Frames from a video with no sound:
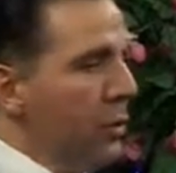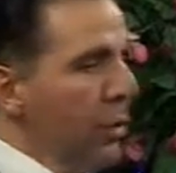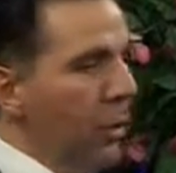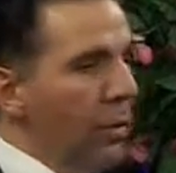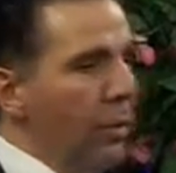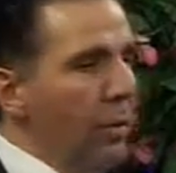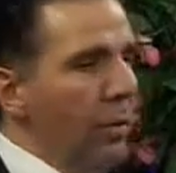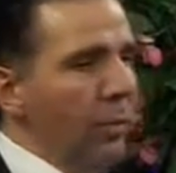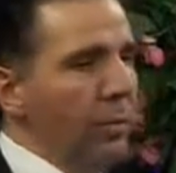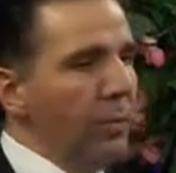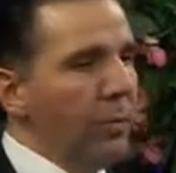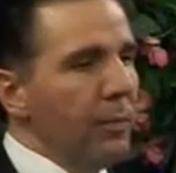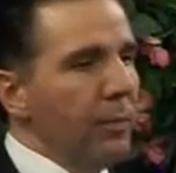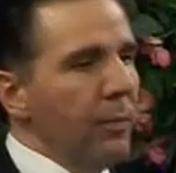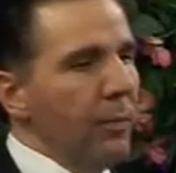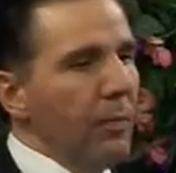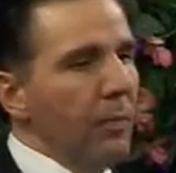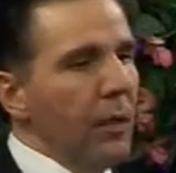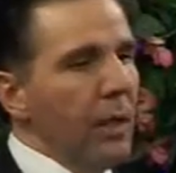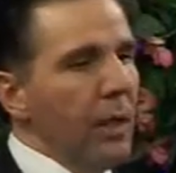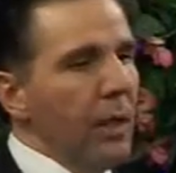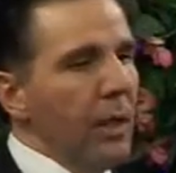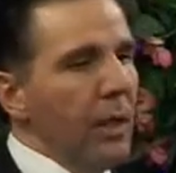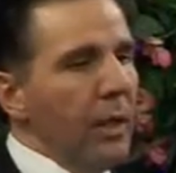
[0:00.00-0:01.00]
So,
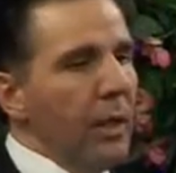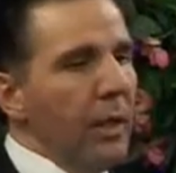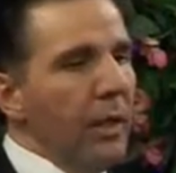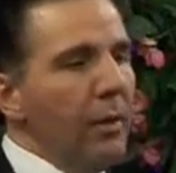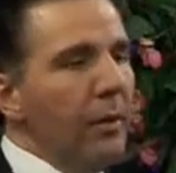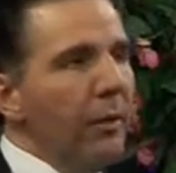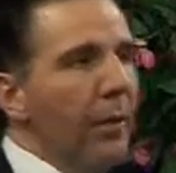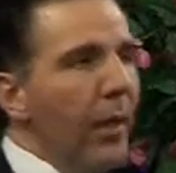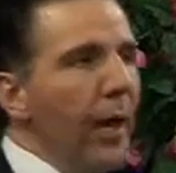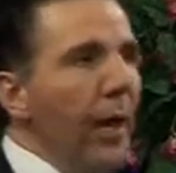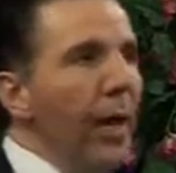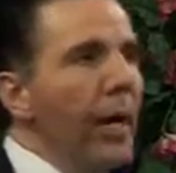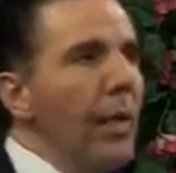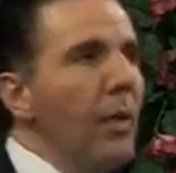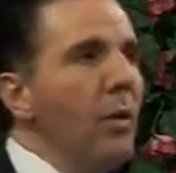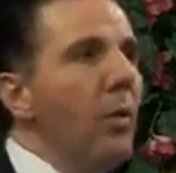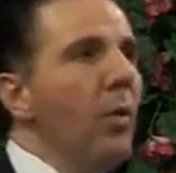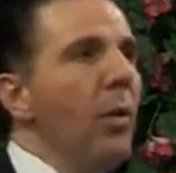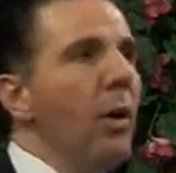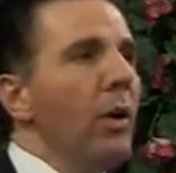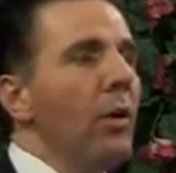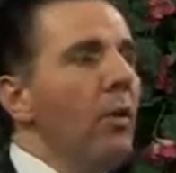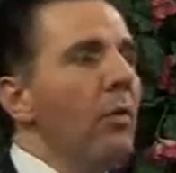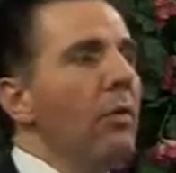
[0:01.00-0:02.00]
if
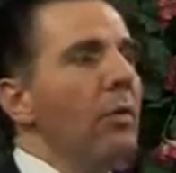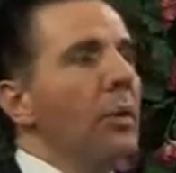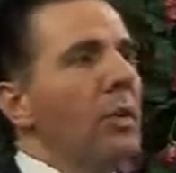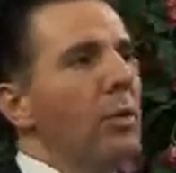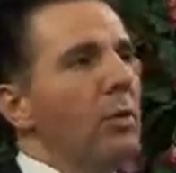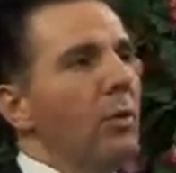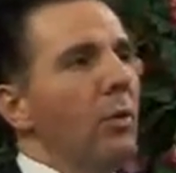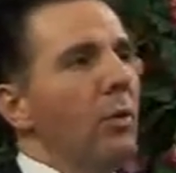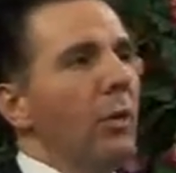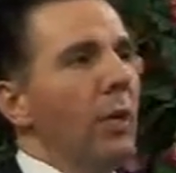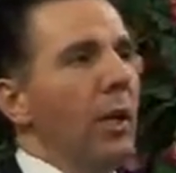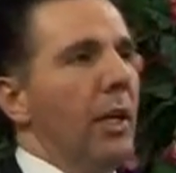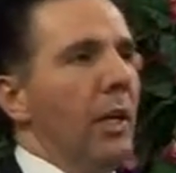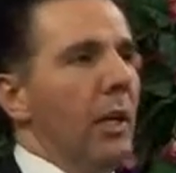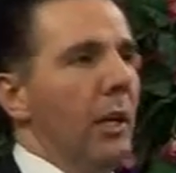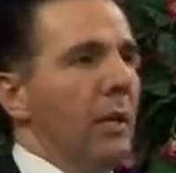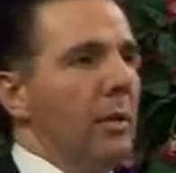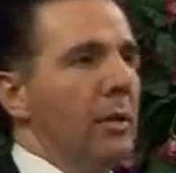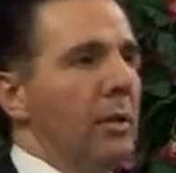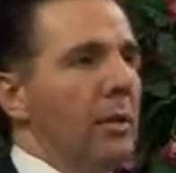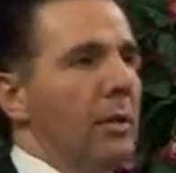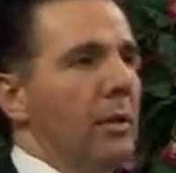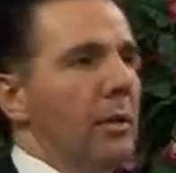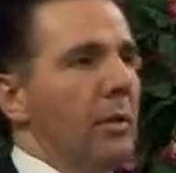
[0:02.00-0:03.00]
any one of these
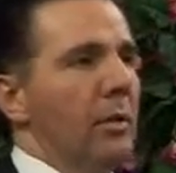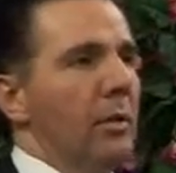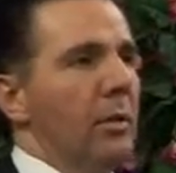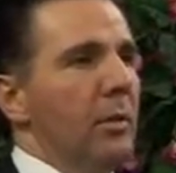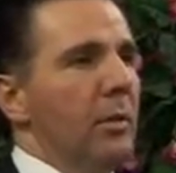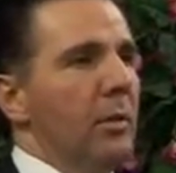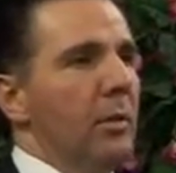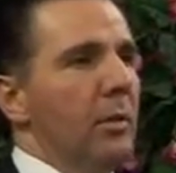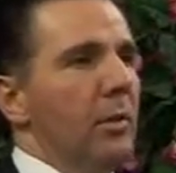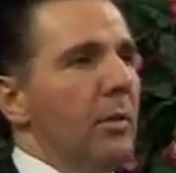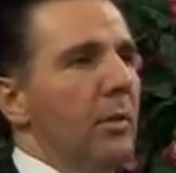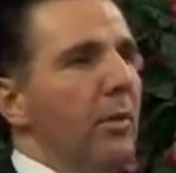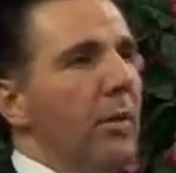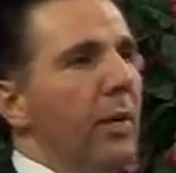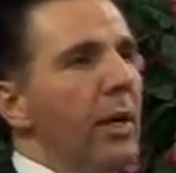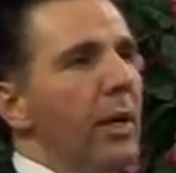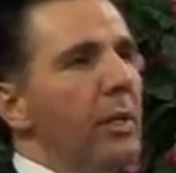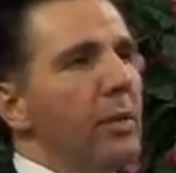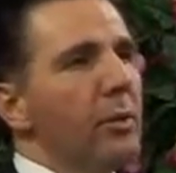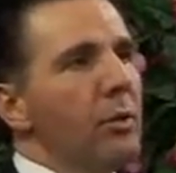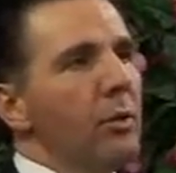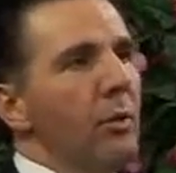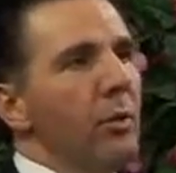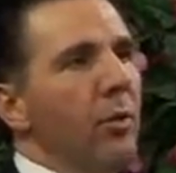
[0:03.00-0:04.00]
organelles
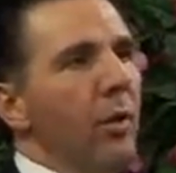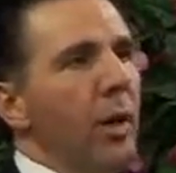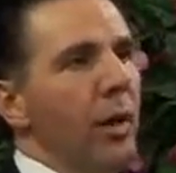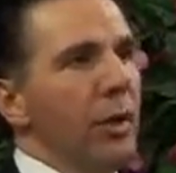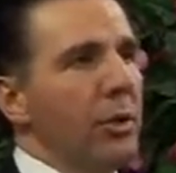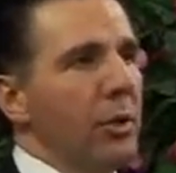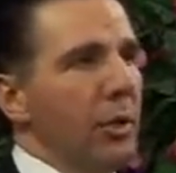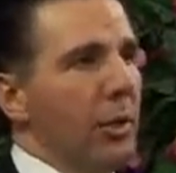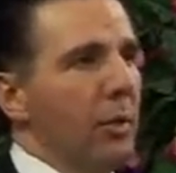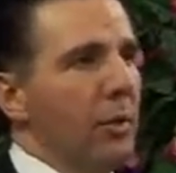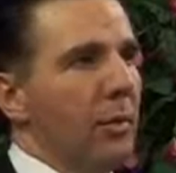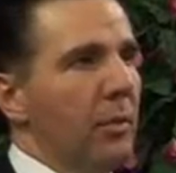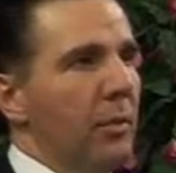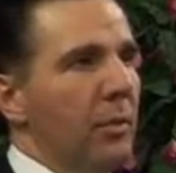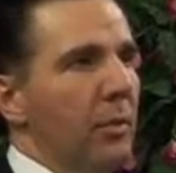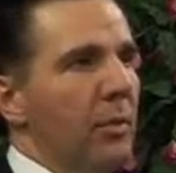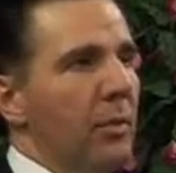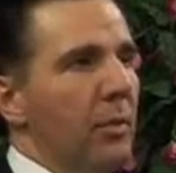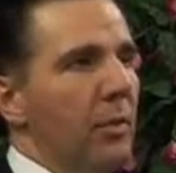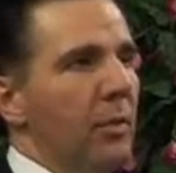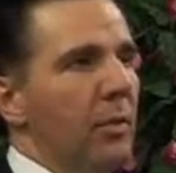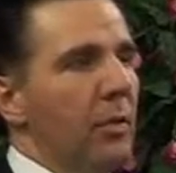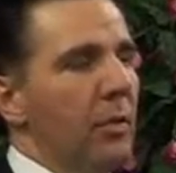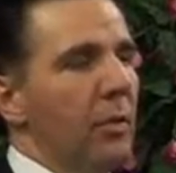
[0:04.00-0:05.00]
fails to function,
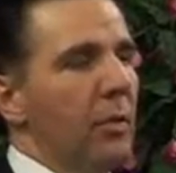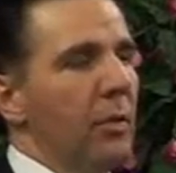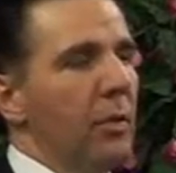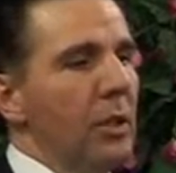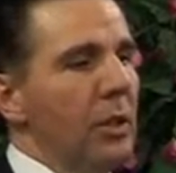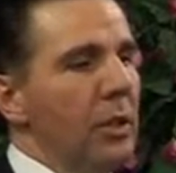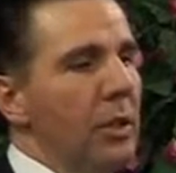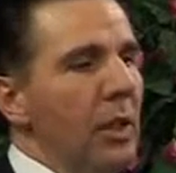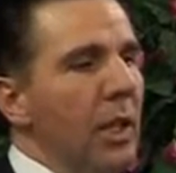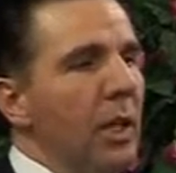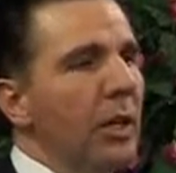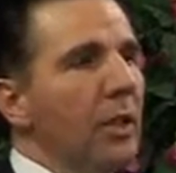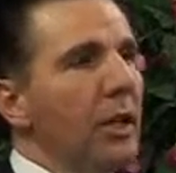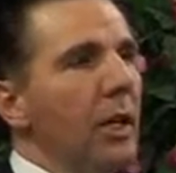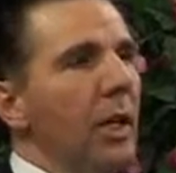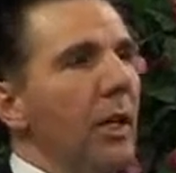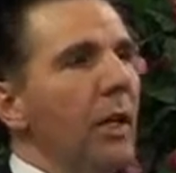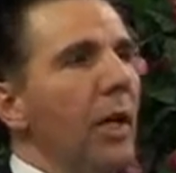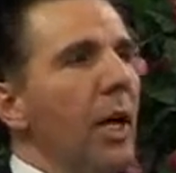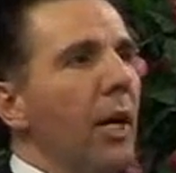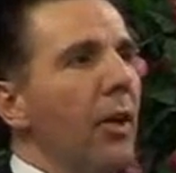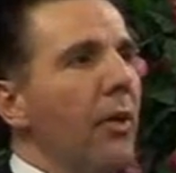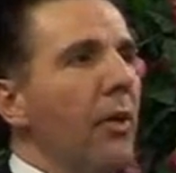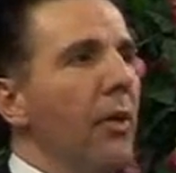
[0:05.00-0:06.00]
the cell
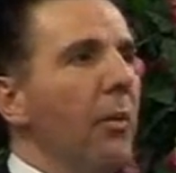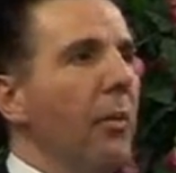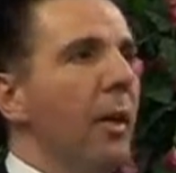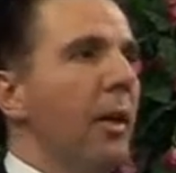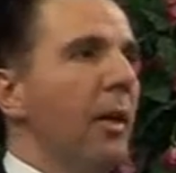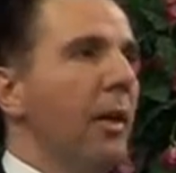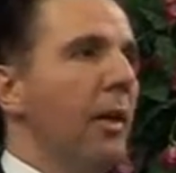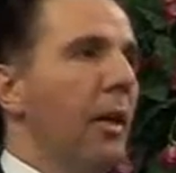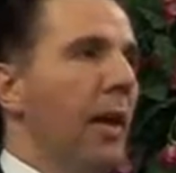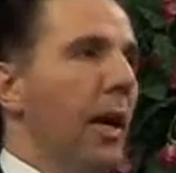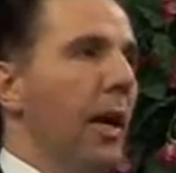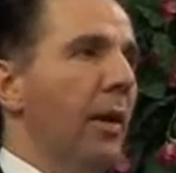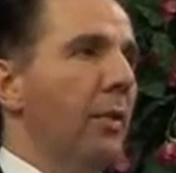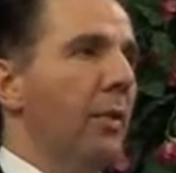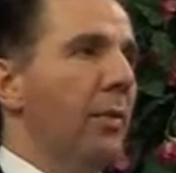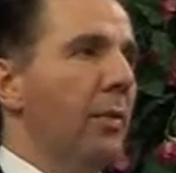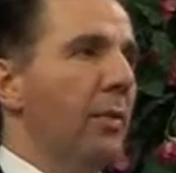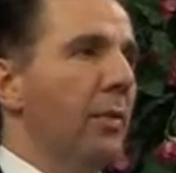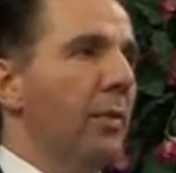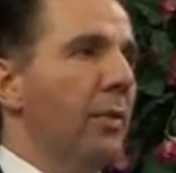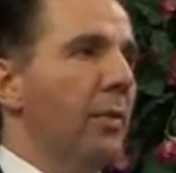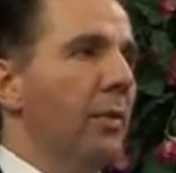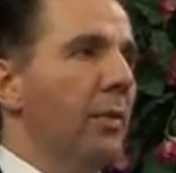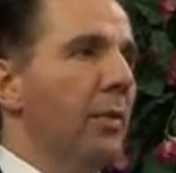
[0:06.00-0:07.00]
cannot remain
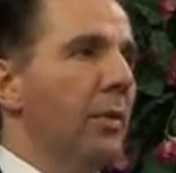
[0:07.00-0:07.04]
alive.